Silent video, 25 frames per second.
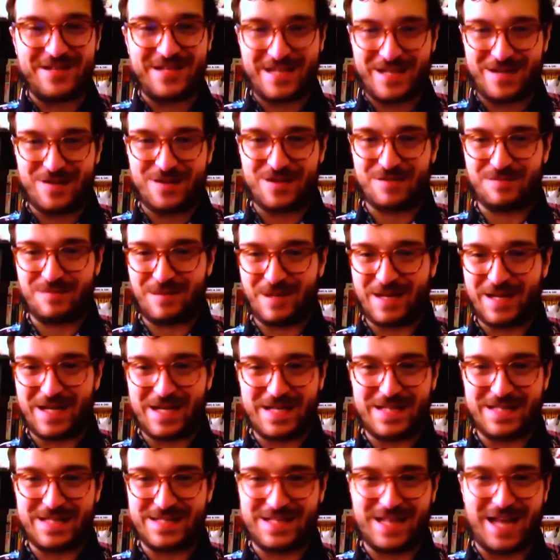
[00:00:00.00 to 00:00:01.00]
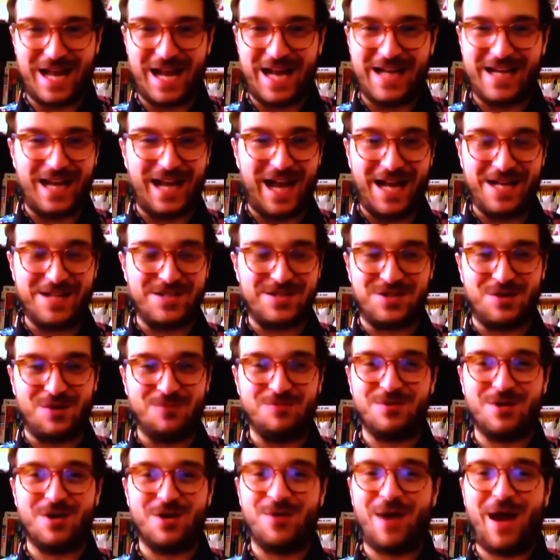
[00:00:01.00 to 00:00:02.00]
years because I don't
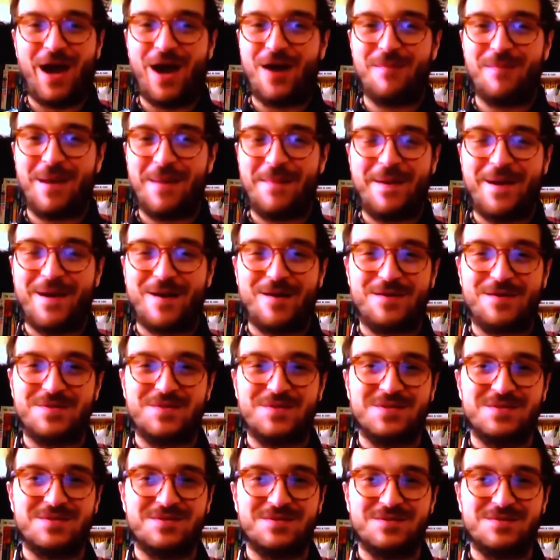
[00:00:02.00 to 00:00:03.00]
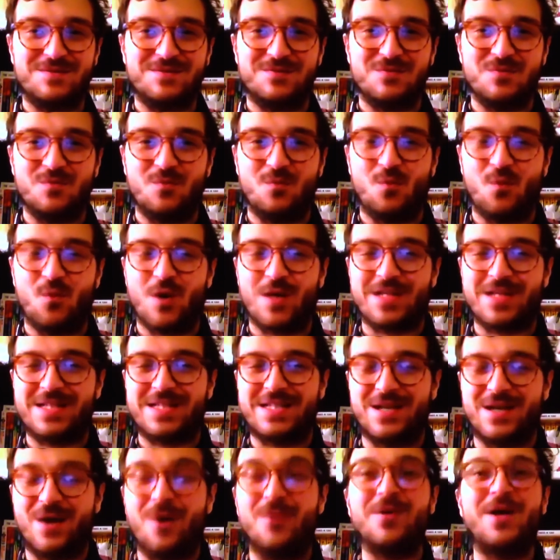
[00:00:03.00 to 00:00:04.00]
know how my parents worked
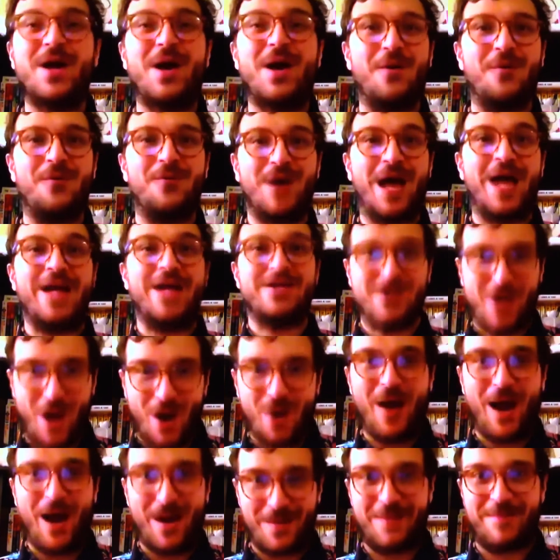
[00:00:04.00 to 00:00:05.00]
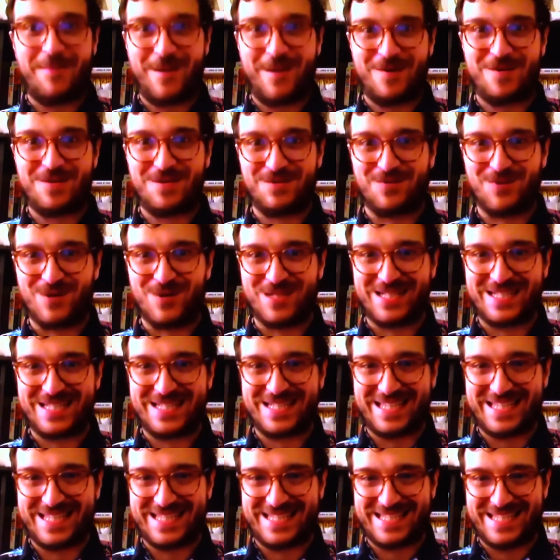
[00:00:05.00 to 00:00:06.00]
it. Oh, no, I know how my parents worked it to
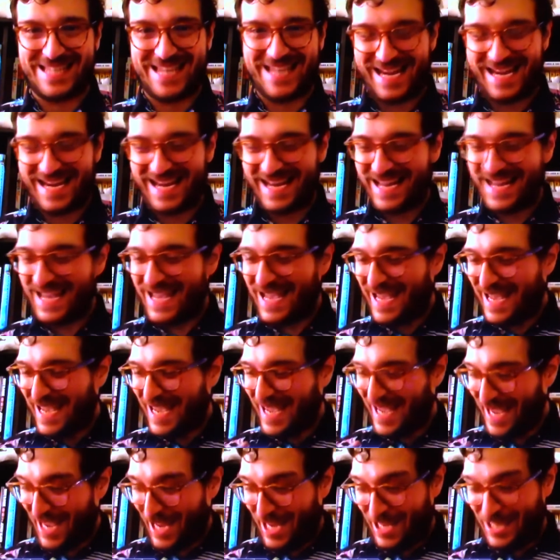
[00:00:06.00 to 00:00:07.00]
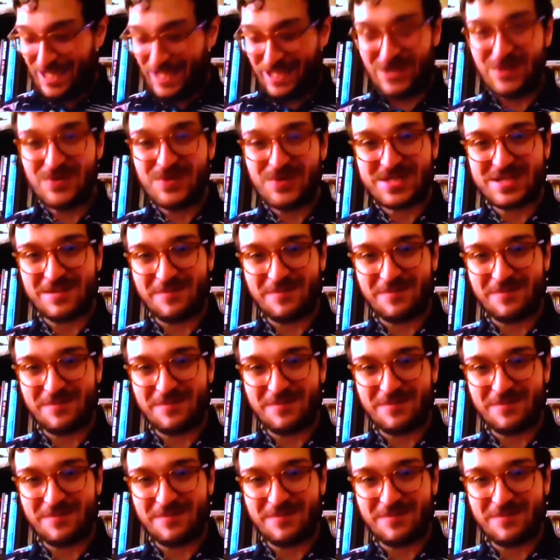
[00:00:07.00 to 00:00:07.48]
this day. It used to